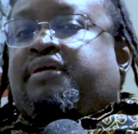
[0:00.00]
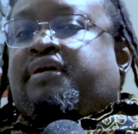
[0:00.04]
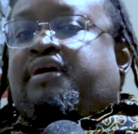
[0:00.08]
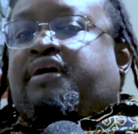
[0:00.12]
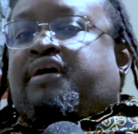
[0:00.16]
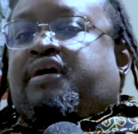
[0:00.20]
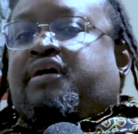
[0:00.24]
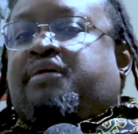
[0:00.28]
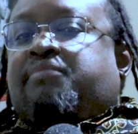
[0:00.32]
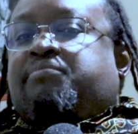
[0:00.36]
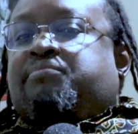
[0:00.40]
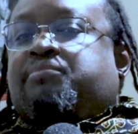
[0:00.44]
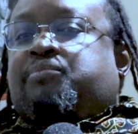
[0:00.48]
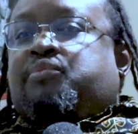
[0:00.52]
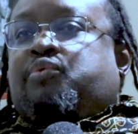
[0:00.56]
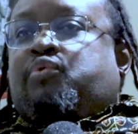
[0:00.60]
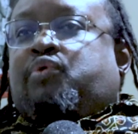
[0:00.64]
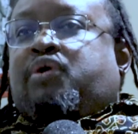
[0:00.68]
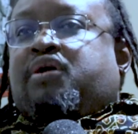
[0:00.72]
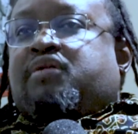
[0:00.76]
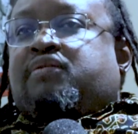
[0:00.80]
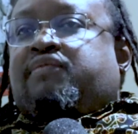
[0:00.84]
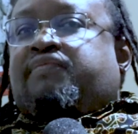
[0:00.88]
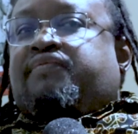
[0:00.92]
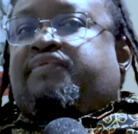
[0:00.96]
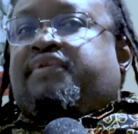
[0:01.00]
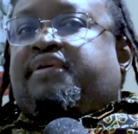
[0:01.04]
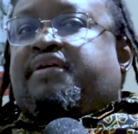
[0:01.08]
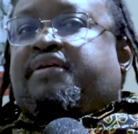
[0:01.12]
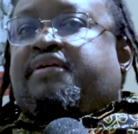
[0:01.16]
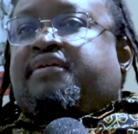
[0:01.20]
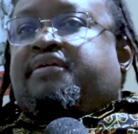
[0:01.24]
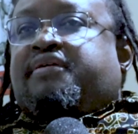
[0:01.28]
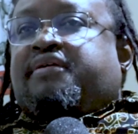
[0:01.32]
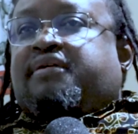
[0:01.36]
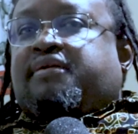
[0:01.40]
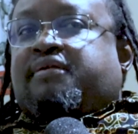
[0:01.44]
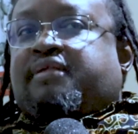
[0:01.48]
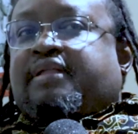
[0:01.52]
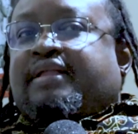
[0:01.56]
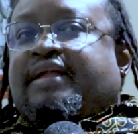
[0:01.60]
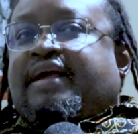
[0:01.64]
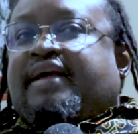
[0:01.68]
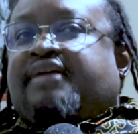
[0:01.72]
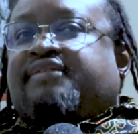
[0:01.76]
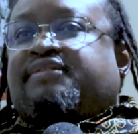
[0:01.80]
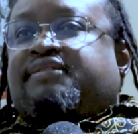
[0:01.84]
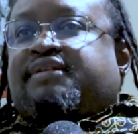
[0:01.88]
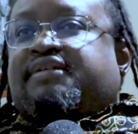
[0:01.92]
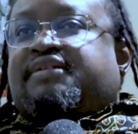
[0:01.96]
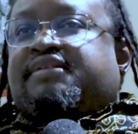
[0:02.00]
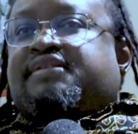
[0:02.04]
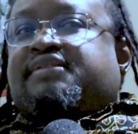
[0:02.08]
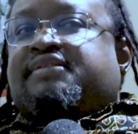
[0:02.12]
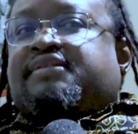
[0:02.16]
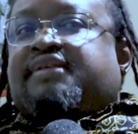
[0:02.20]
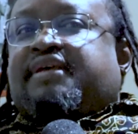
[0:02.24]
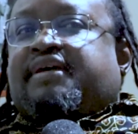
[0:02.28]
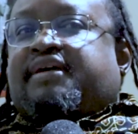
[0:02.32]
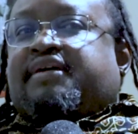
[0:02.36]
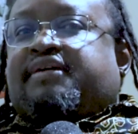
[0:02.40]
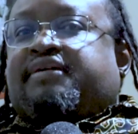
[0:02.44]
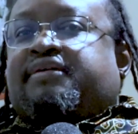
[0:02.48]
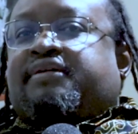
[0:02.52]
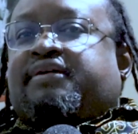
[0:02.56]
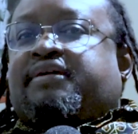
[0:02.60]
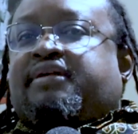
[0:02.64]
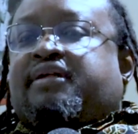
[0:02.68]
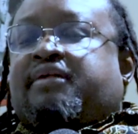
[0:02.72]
One of the lines that is there,